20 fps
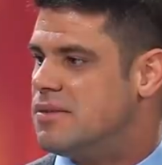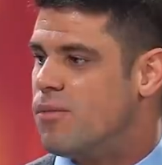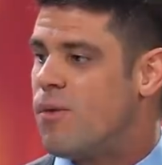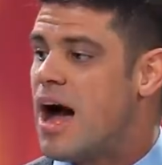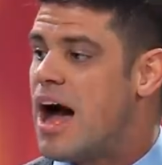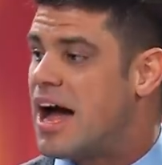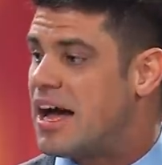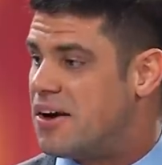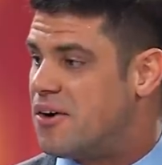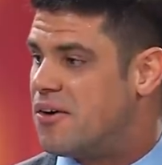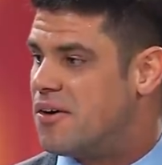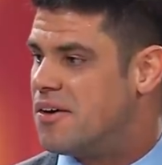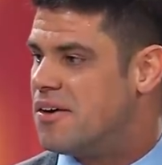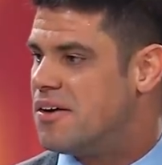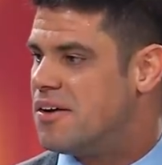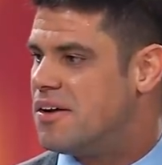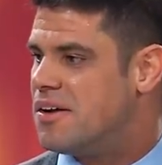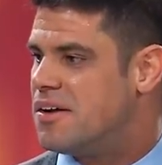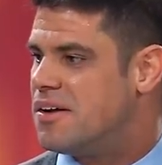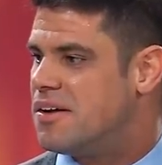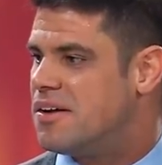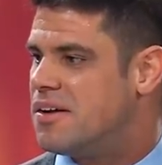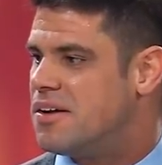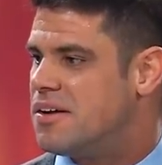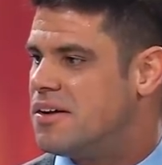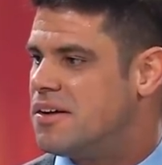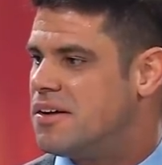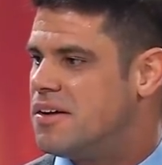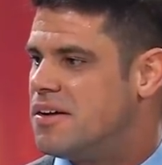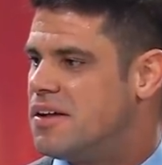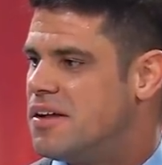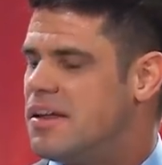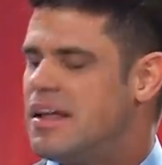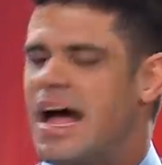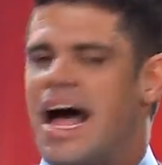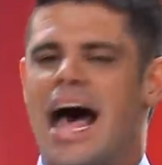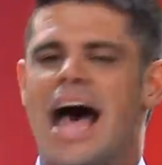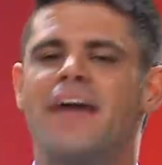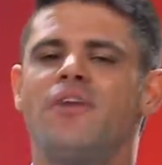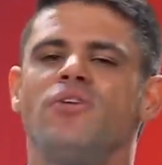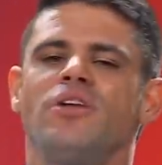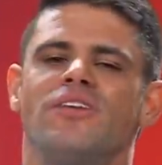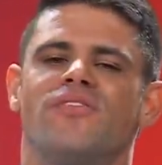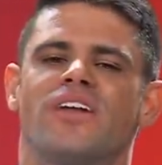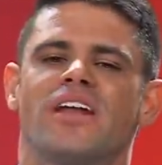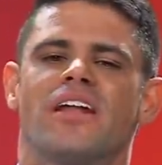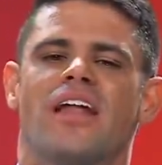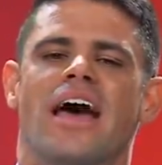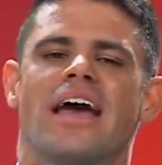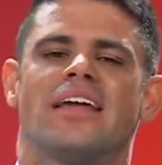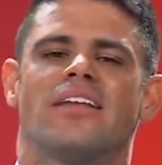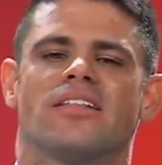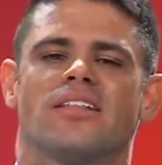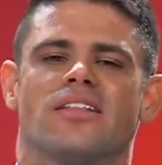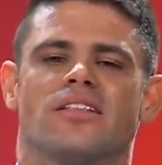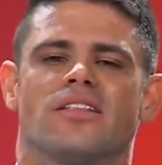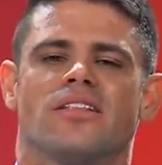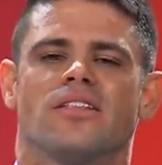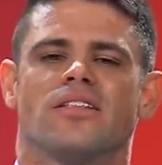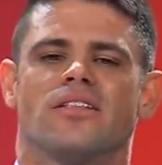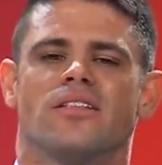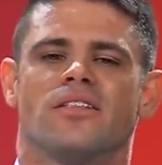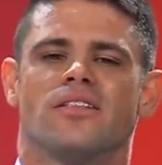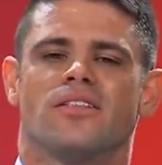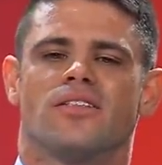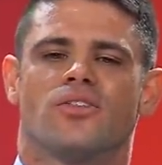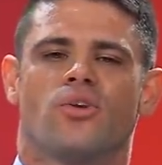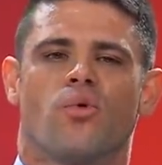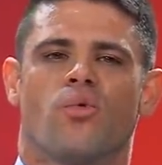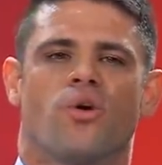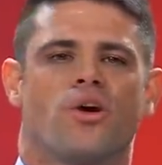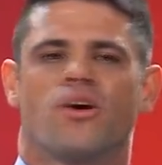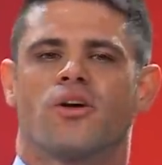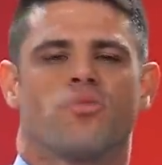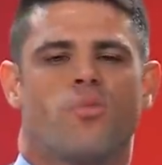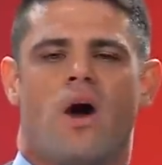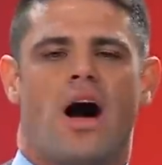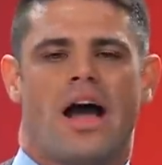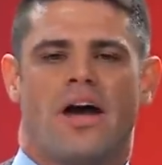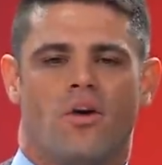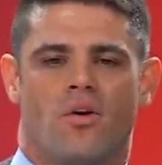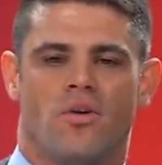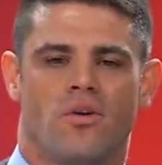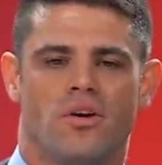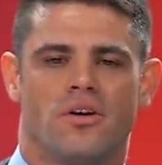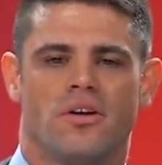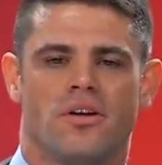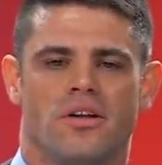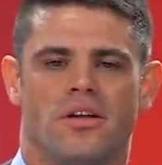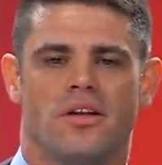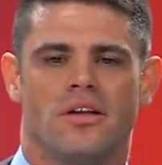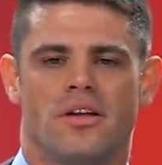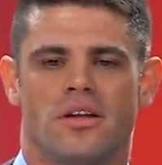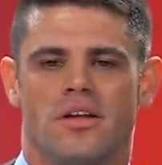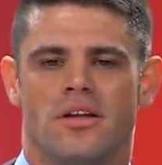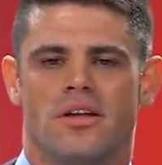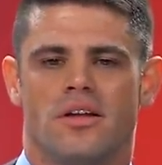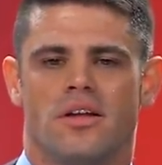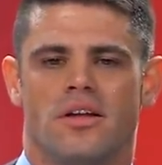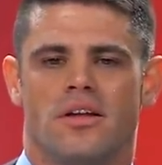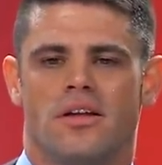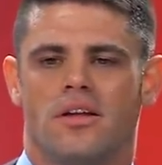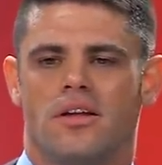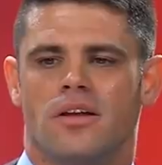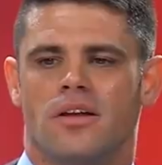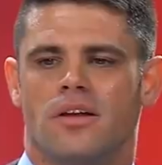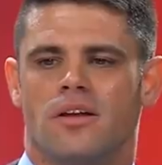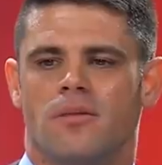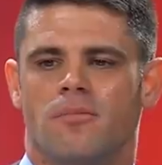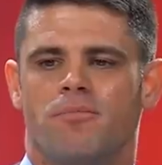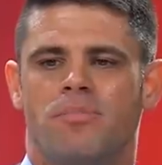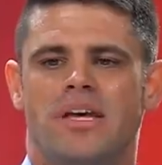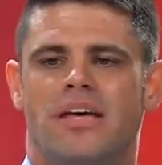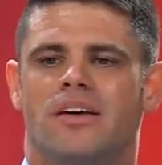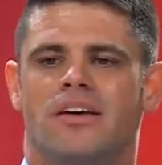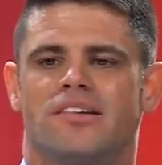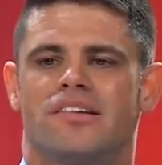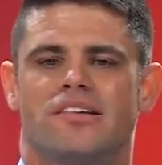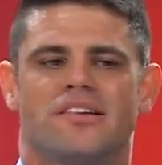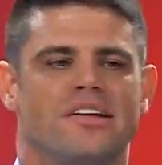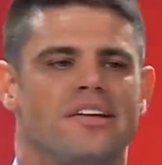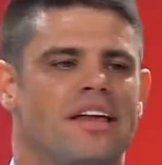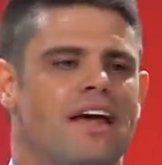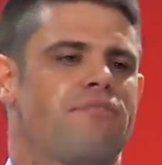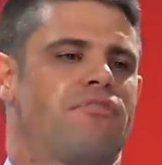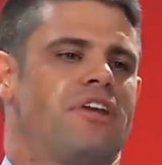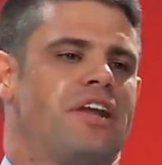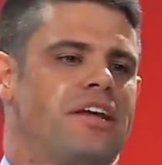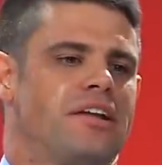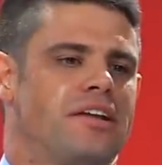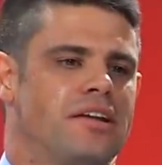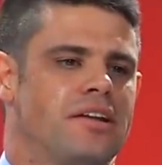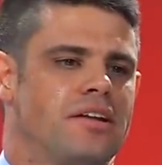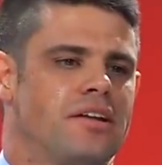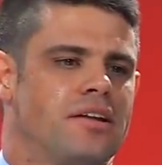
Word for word: while. I don't even like the word while because it's indefinite.